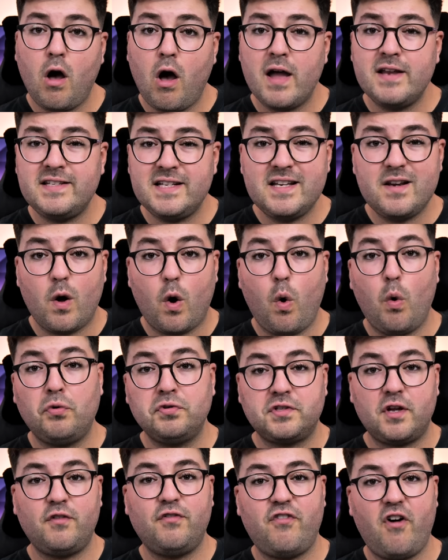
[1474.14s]
I did
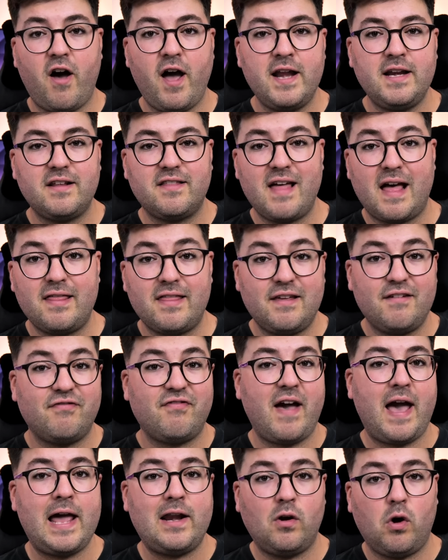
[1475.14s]
also find that the
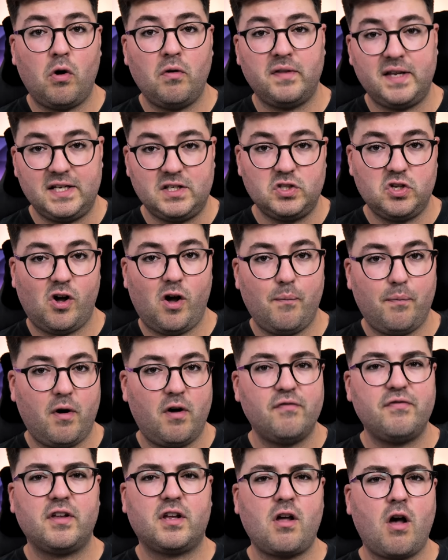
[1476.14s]
fan on the top
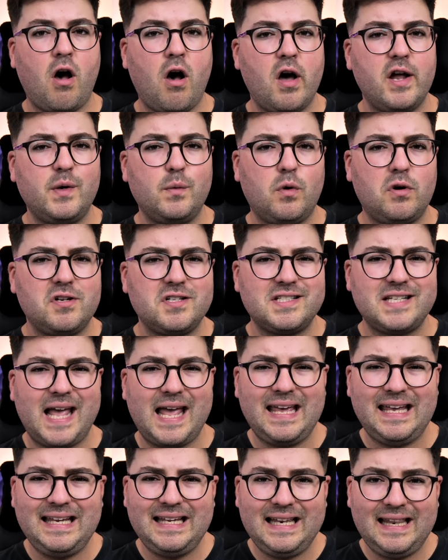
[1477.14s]
of the card was
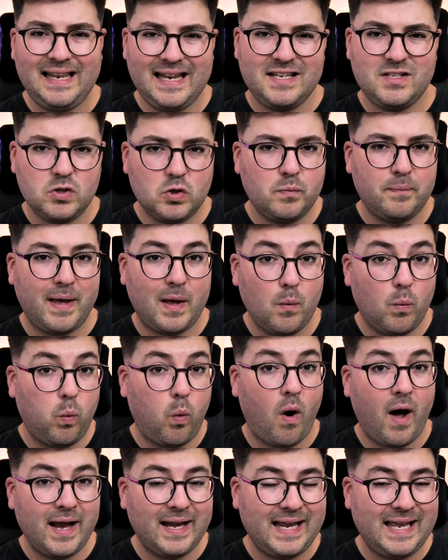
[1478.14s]
a little bit
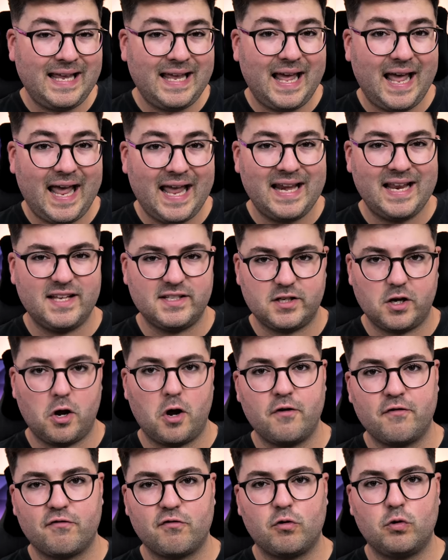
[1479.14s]
whiny in its
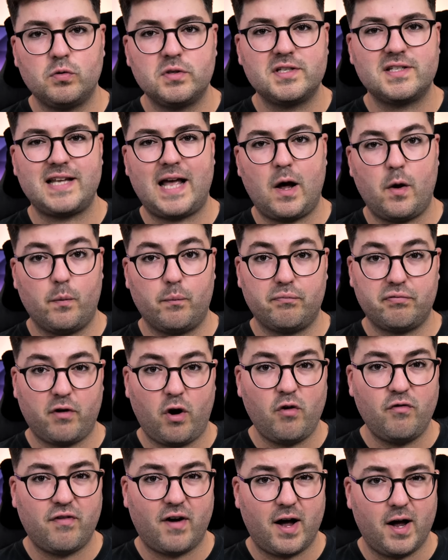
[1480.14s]
overall sound
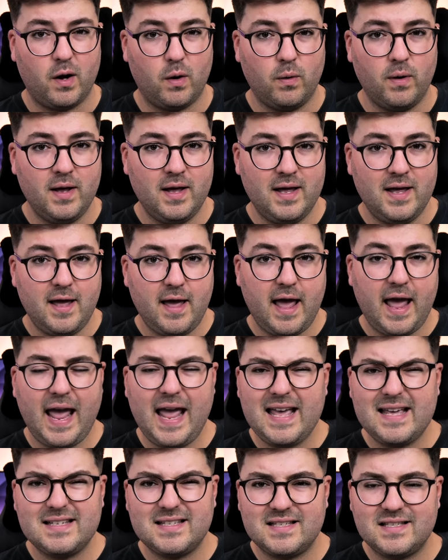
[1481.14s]
profile.
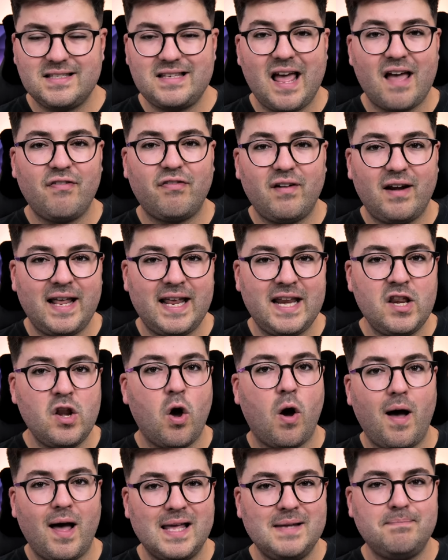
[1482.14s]
It's definitely
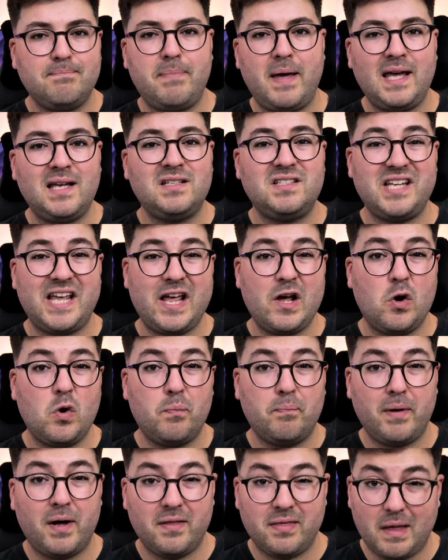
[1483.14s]
not a big deal,
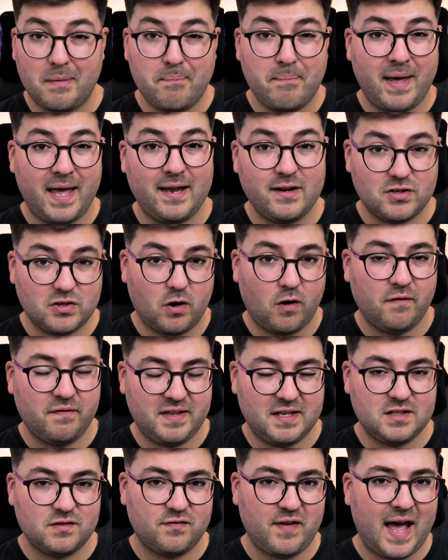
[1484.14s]
but the pitch of
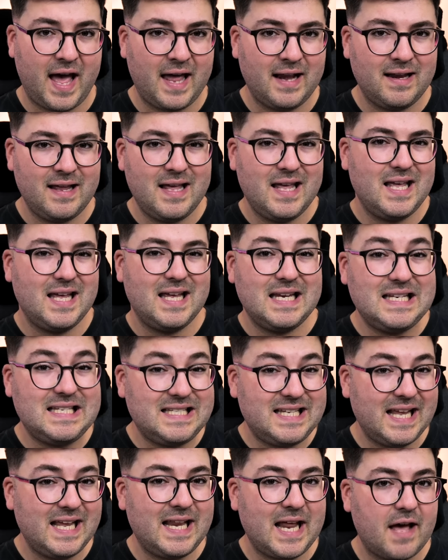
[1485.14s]
this fan
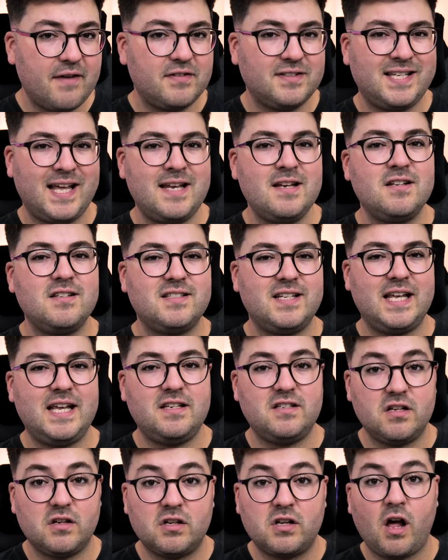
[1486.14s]
did have a tendency
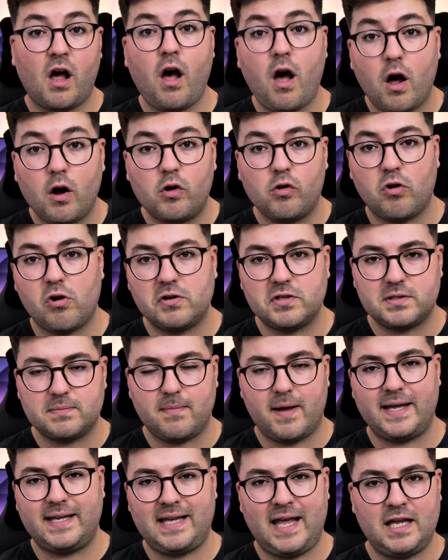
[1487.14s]
to cut across
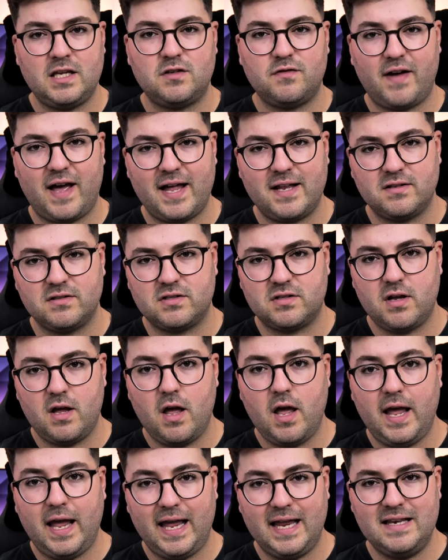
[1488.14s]
my case fans
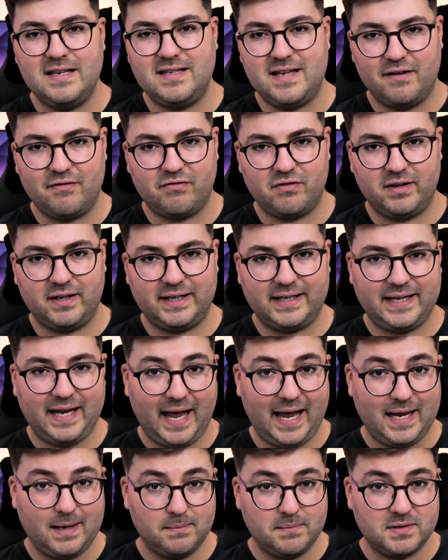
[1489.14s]
in different
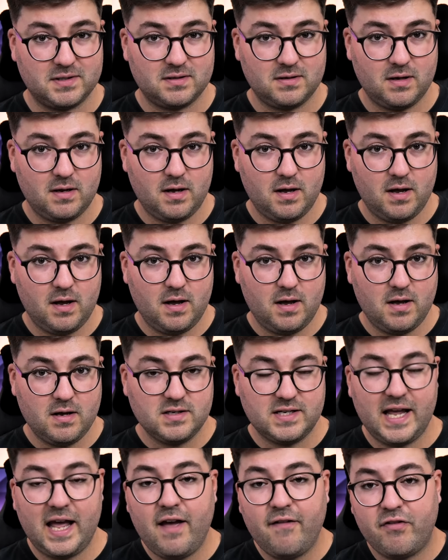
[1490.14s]
games.
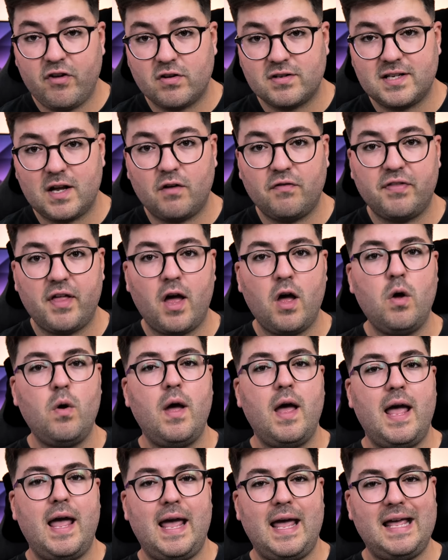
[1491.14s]
To hear for yourself though,
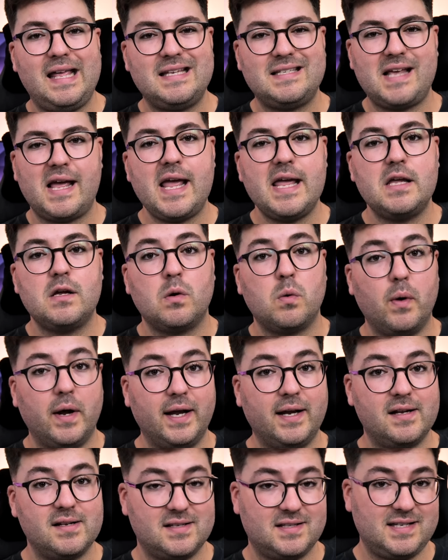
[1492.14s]
here's a
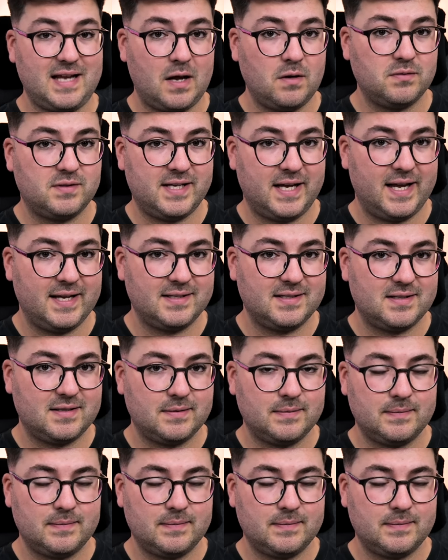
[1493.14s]
quick sound test.